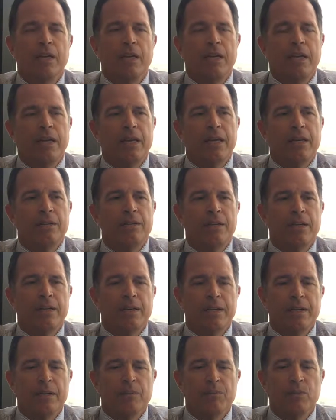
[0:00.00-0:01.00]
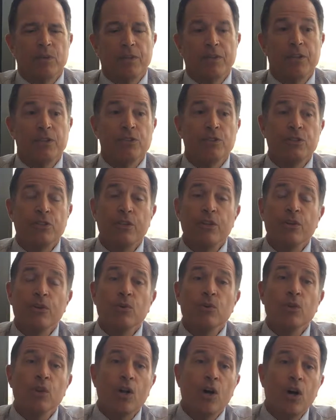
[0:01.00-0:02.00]
And with this
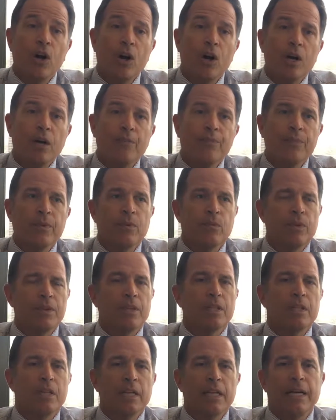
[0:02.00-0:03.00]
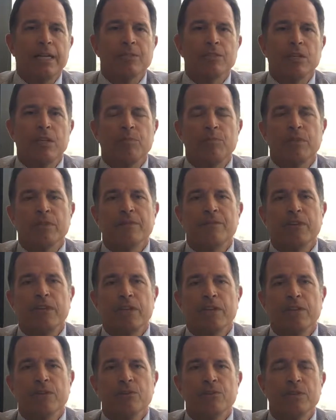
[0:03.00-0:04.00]
new law within the last couple of
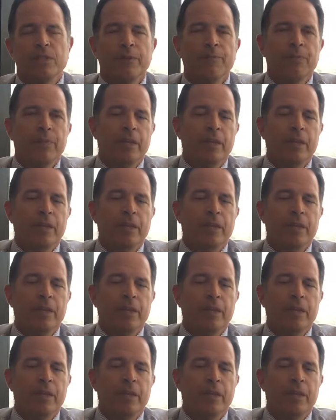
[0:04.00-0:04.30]
years,